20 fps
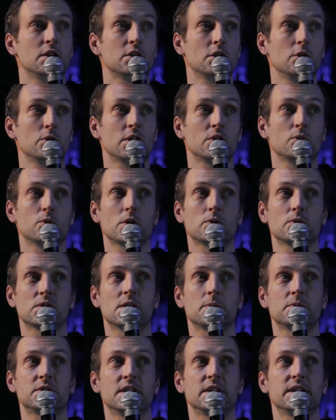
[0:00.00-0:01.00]
interleukin-1
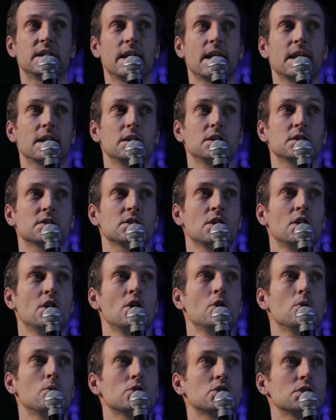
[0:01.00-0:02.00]
receptor antagonist,
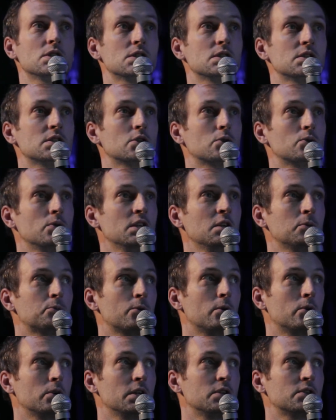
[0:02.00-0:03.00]
which is a secreted
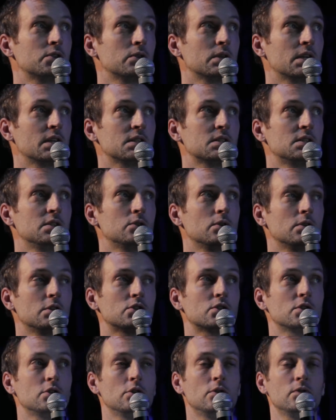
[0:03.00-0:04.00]
protein, so it gets into the
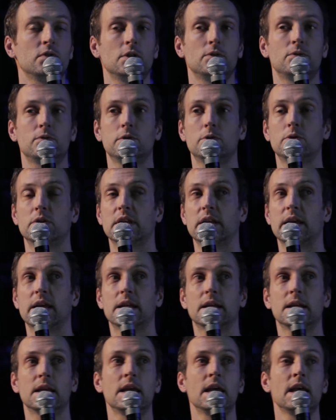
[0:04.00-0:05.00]
synovial fluid
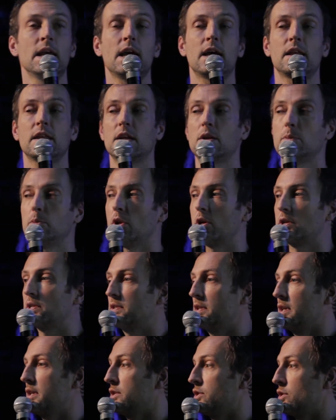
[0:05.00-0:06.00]
again, and then it
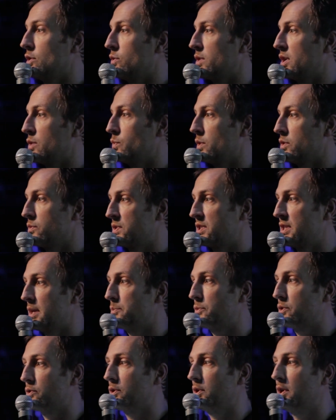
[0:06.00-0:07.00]
blocks the interleukin-1
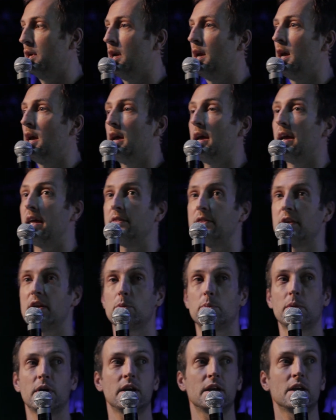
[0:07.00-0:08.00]
receptor, and
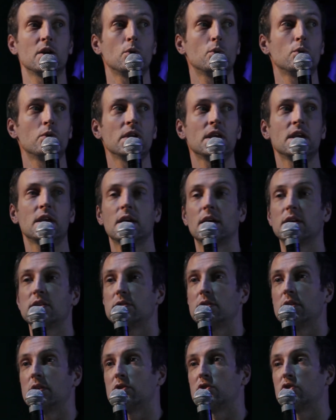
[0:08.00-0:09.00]
thereby we
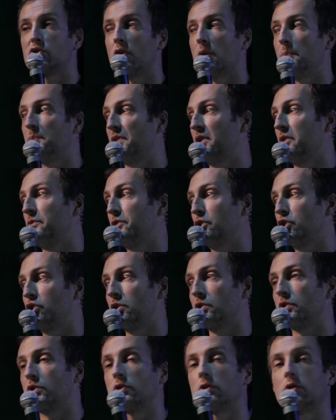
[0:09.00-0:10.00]
stop the
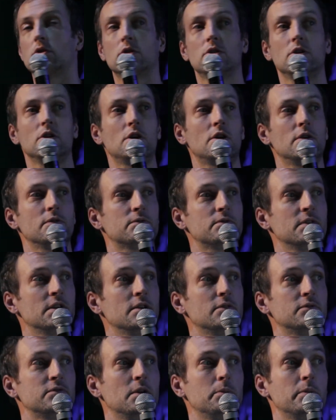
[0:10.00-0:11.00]
vicious circle of
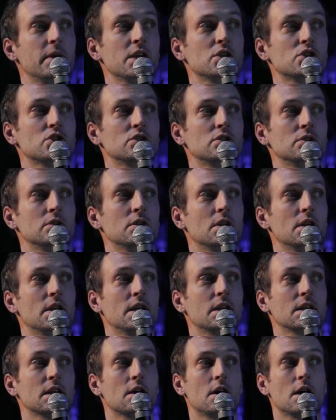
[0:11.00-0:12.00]
inflammation
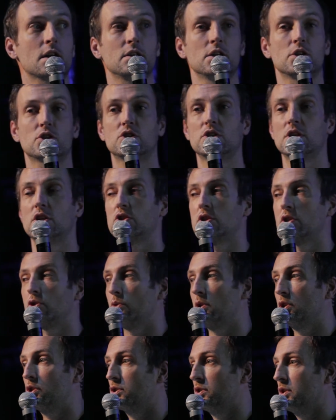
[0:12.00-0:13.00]
and cartilage
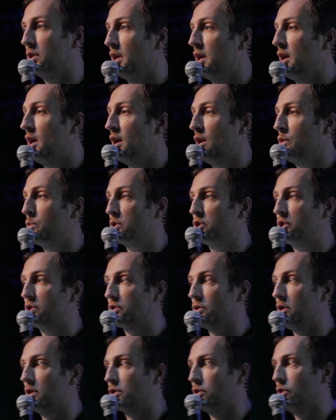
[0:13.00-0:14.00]
degeneration, which
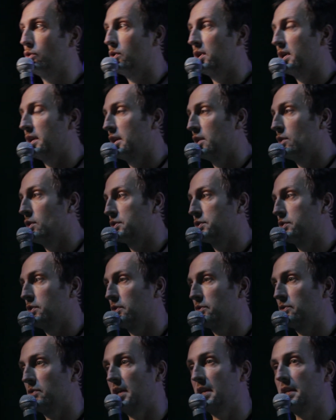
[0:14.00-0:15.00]
is ongoing in
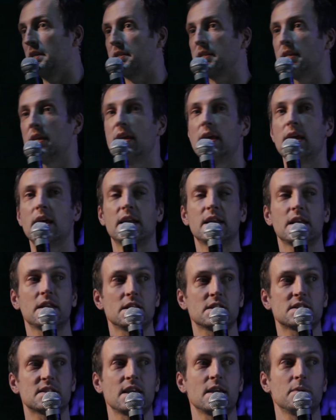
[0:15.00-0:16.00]
osteoarthritis, and
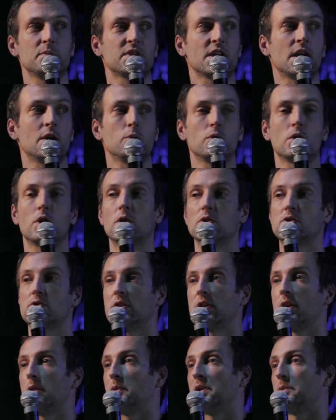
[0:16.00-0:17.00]
at the same time we
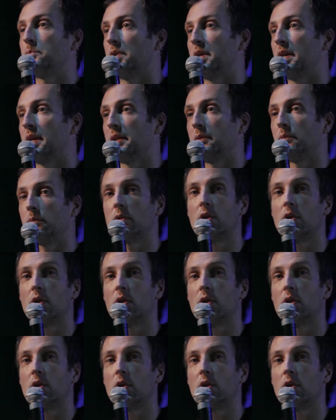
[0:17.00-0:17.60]
also inhibit pain.